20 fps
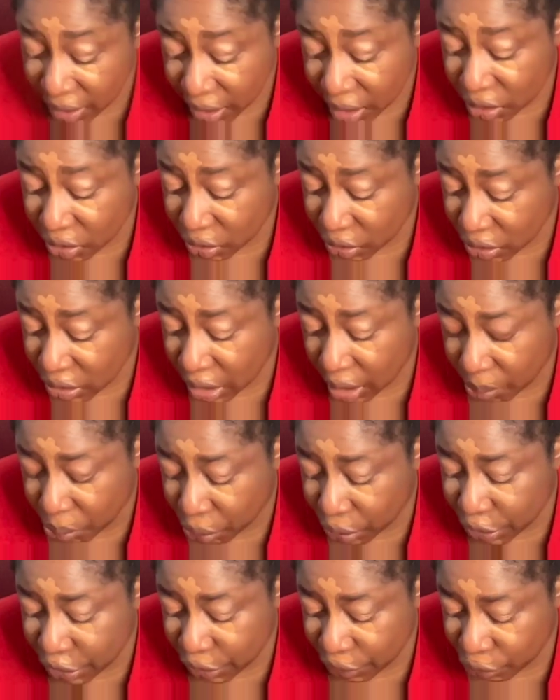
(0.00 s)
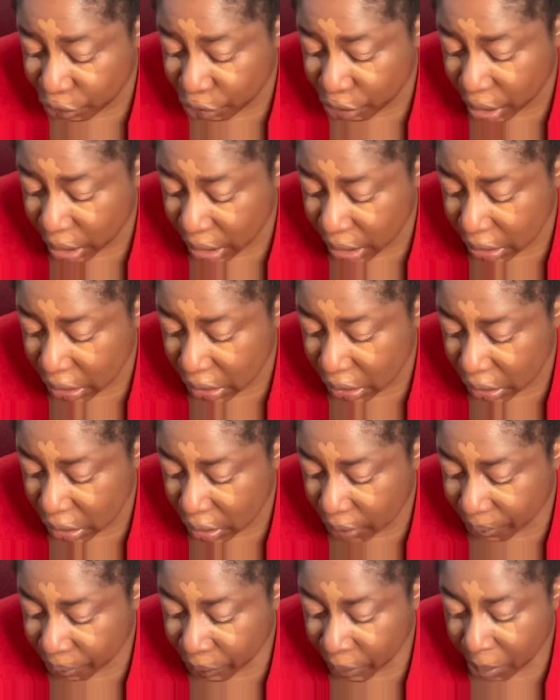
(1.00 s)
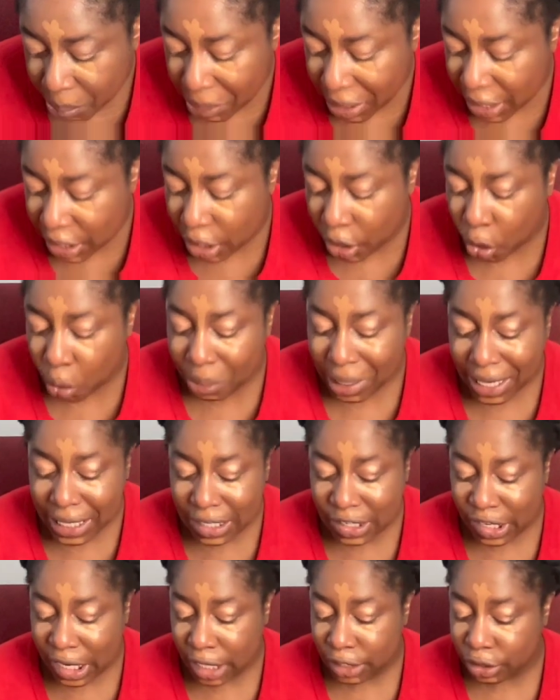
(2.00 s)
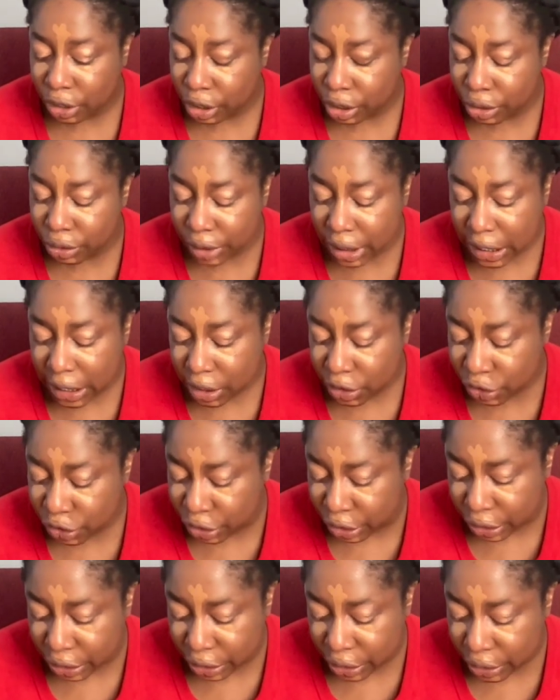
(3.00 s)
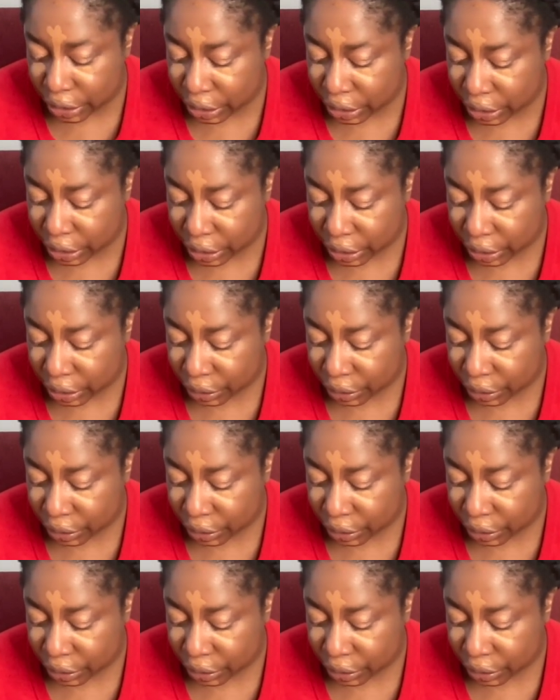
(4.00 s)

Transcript: they do say breach of trust. But nobody checked her credentials.